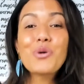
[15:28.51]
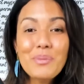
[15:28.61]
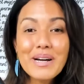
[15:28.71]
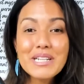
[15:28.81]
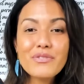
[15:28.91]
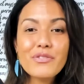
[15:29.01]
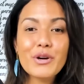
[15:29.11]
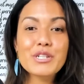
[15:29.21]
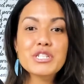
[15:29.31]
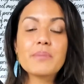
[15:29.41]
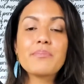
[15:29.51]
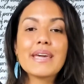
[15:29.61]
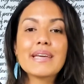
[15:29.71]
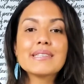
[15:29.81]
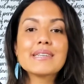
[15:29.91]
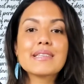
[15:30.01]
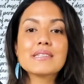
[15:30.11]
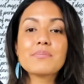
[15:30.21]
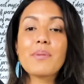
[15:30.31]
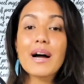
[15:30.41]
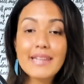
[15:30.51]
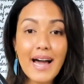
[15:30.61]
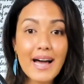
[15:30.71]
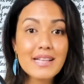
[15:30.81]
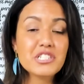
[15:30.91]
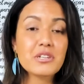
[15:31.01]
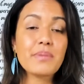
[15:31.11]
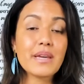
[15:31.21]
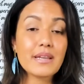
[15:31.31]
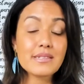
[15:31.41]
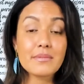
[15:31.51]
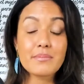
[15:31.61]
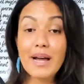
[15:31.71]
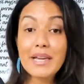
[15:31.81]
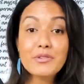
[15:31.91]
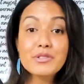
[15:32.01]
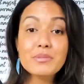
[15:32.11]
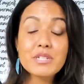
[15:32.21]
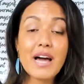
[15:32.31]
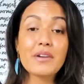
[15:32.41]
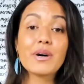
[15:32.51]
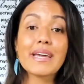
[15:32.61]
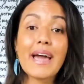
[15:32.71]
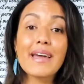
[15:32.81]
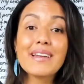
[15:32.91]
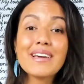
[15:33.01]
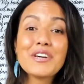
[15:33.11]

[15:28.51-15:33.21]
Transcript: much for jumping into this podcast, jumping into my YouTube channel again,